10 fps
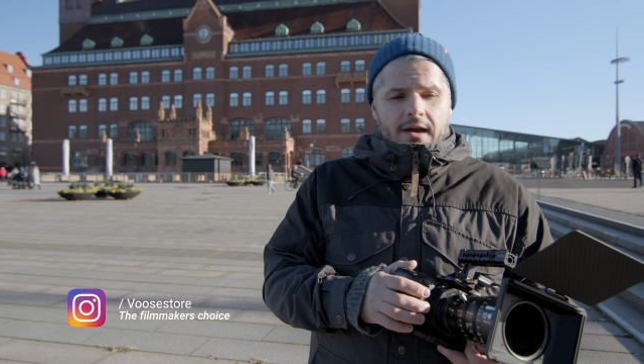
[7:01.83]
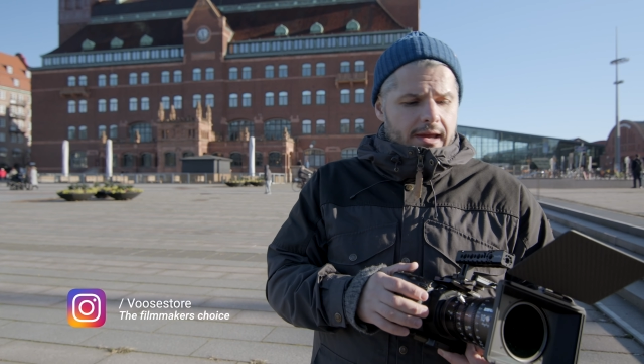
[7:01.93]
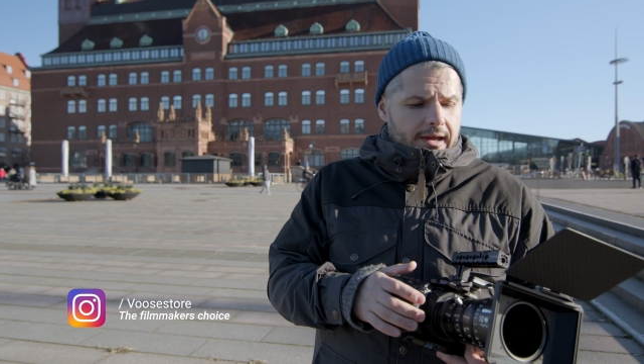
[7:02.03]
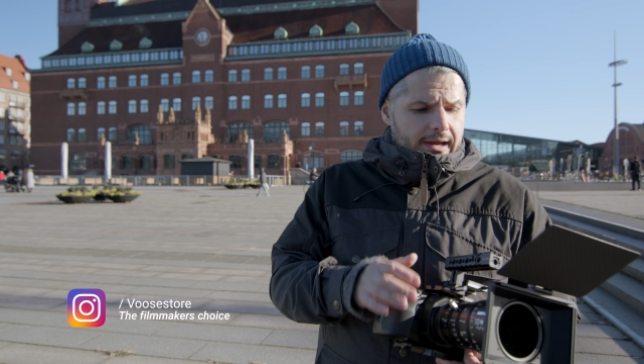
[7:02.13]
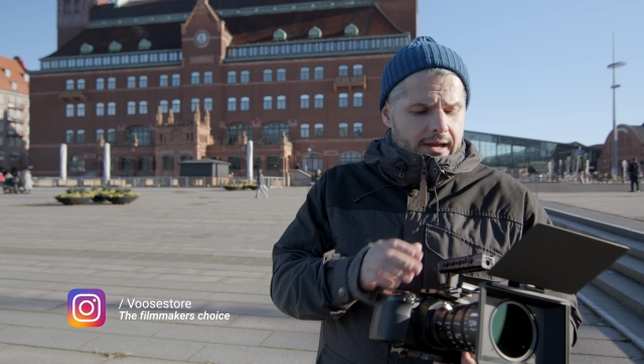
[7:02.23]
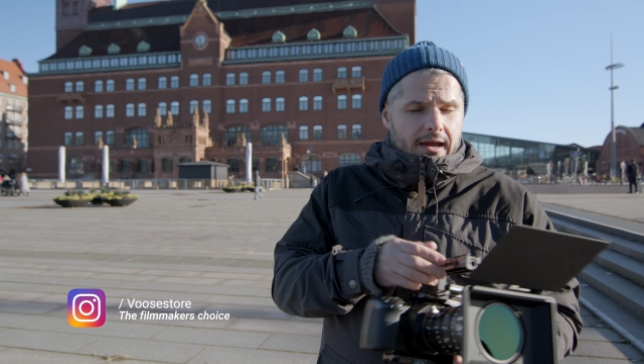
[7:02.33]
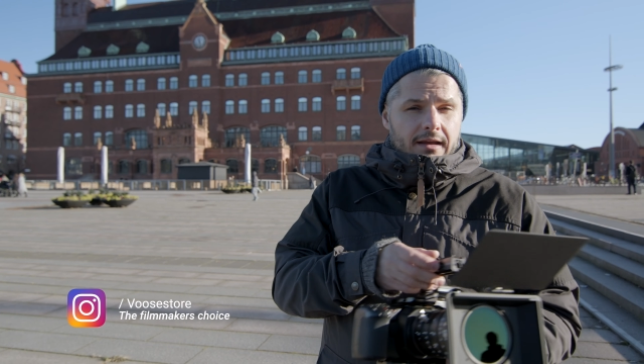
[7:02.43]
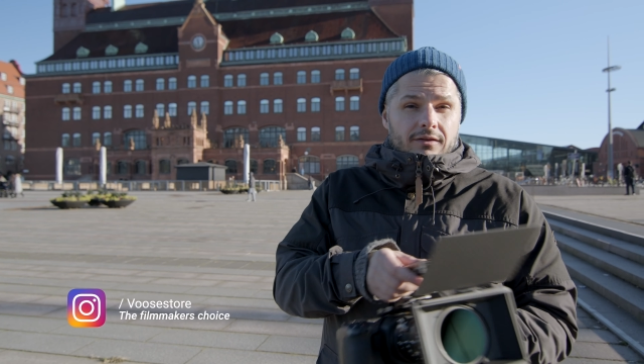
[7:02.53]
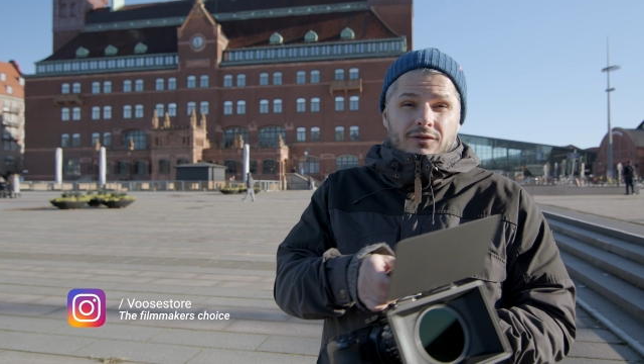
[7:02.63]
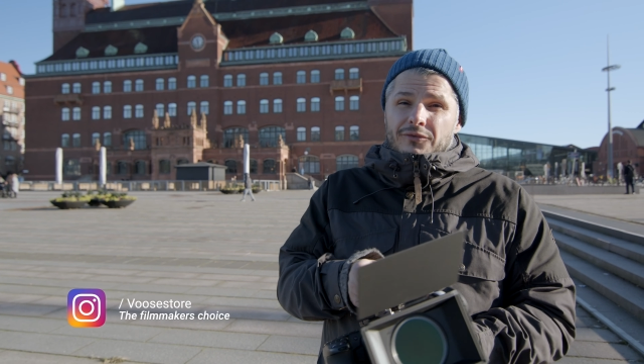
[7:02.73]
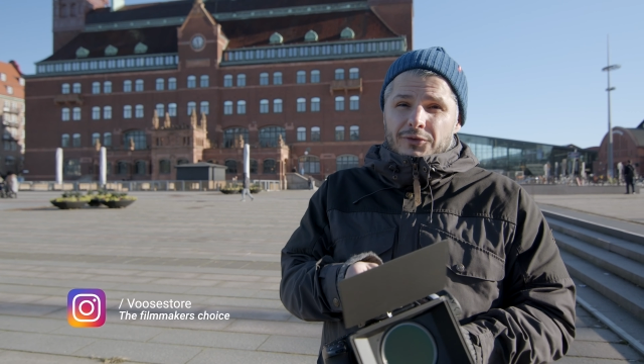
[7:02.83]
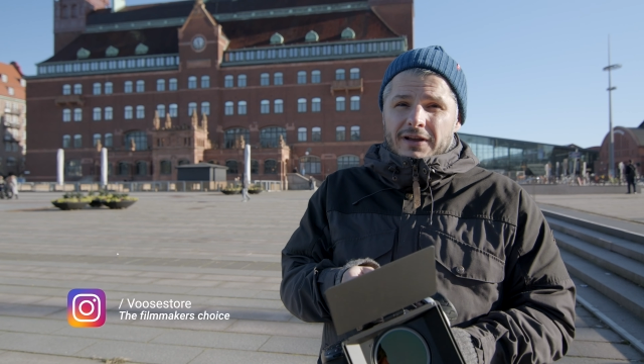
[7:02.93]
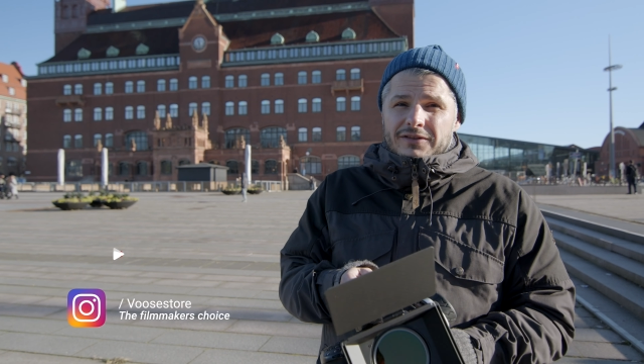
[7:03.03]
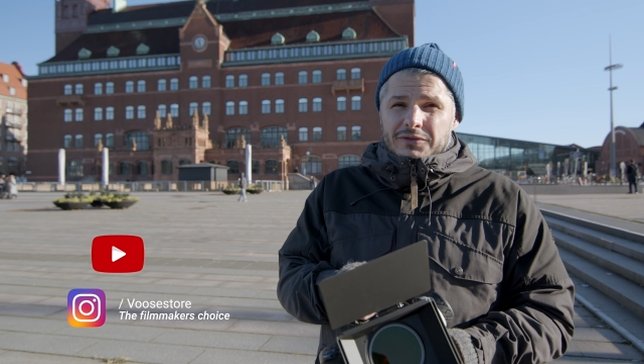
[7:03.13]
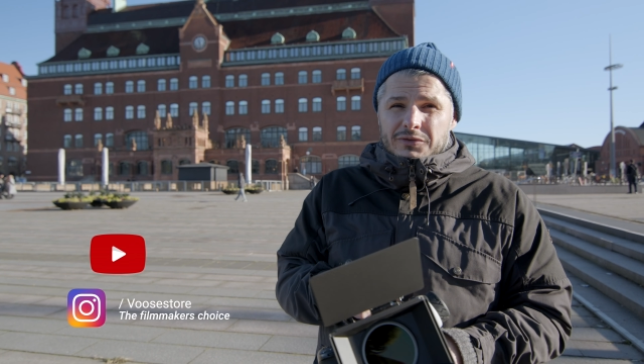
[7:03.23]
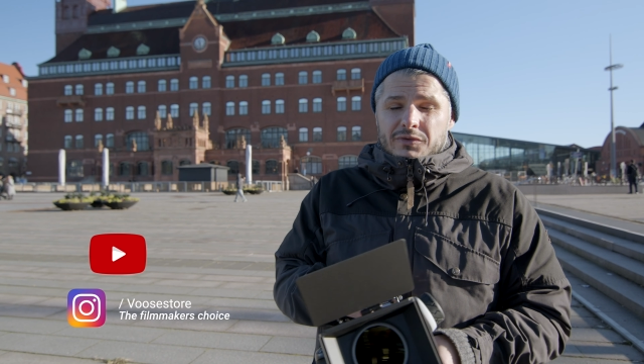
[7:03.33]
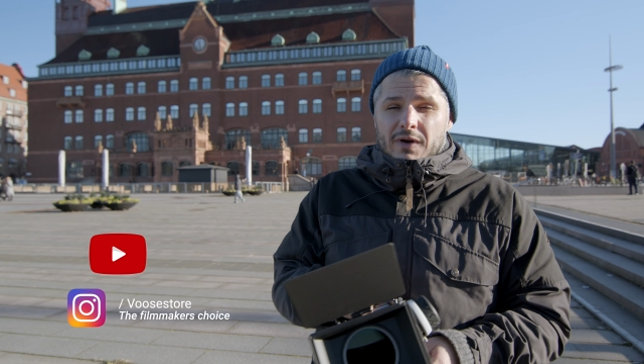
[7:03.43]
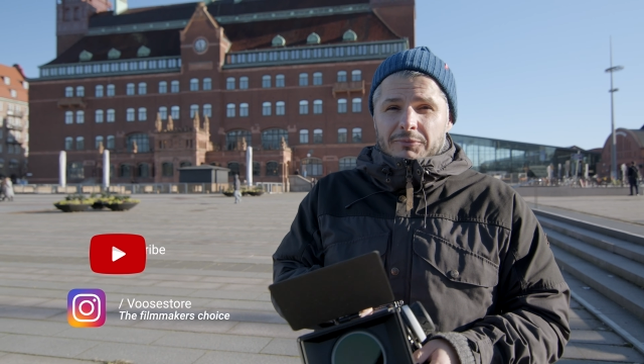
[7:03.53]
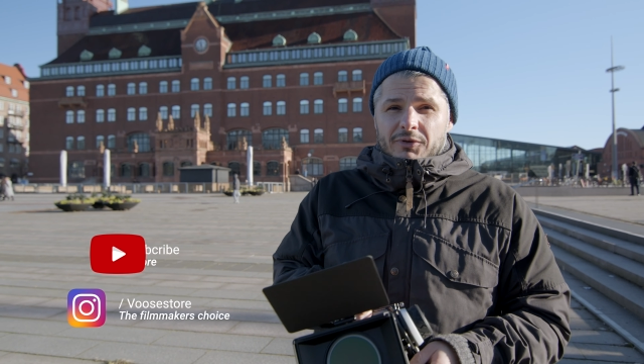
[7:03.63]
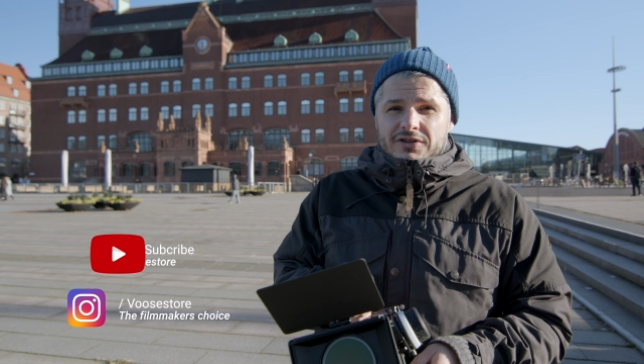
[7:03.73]
And don't forget to
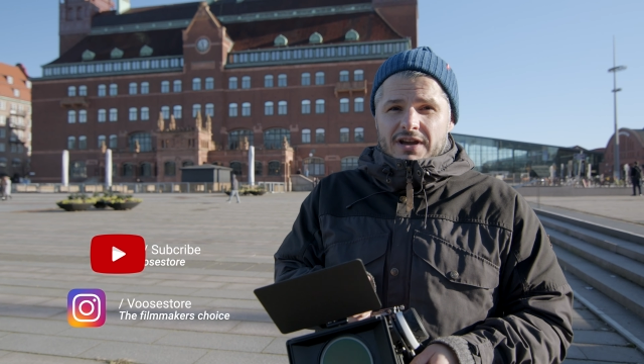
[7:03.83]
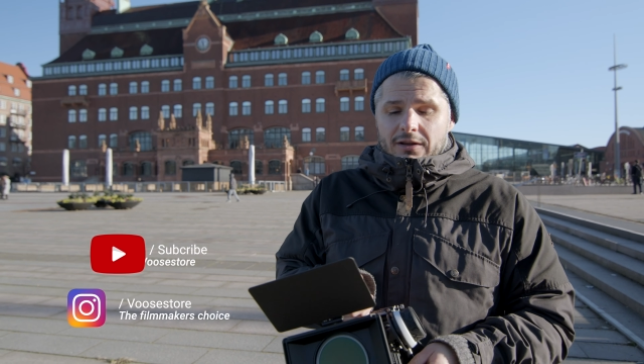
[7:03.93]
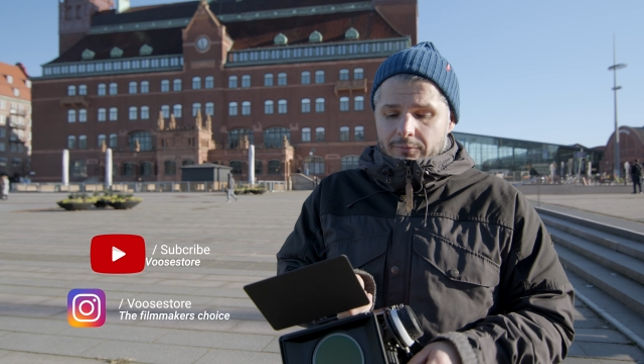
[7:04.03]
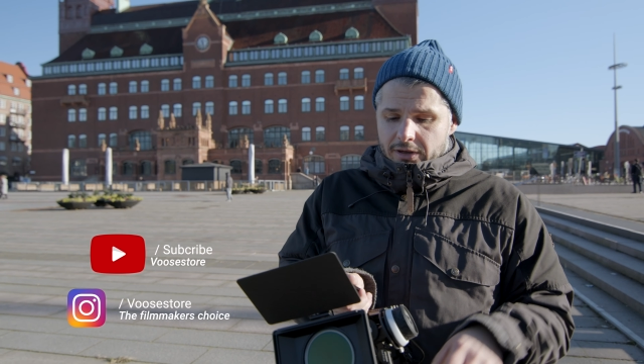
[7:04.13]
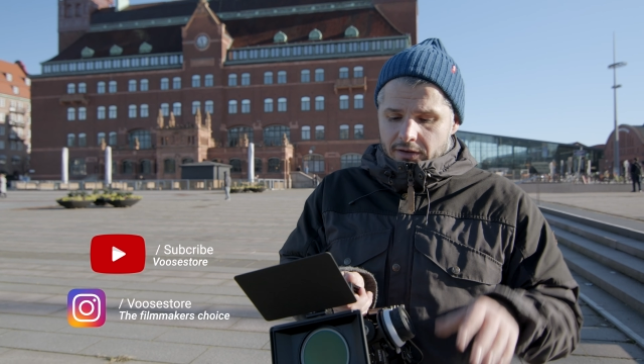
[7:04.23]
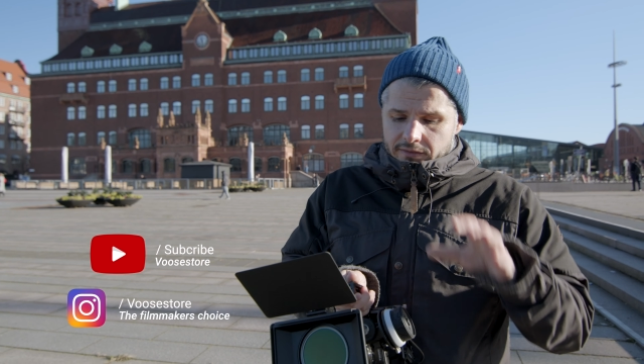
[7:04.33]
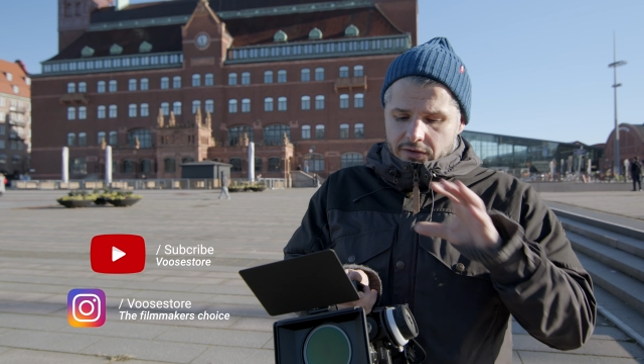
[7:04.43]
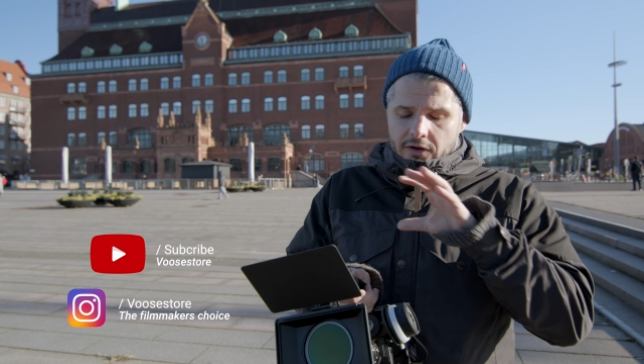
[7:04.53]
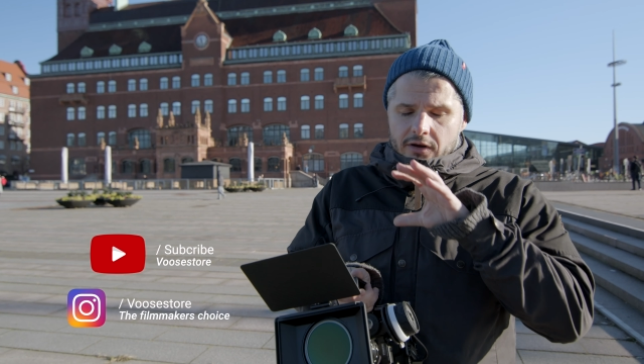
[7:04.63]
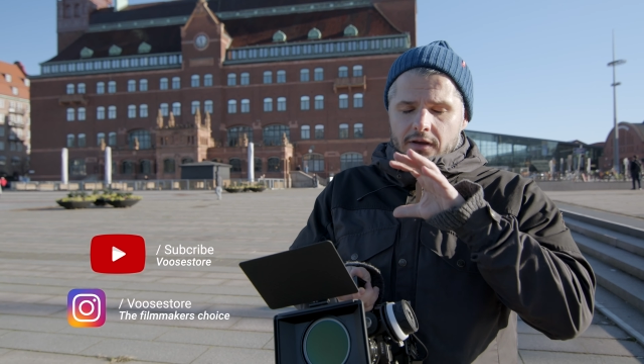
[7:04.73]
subscribe to our channel, because there are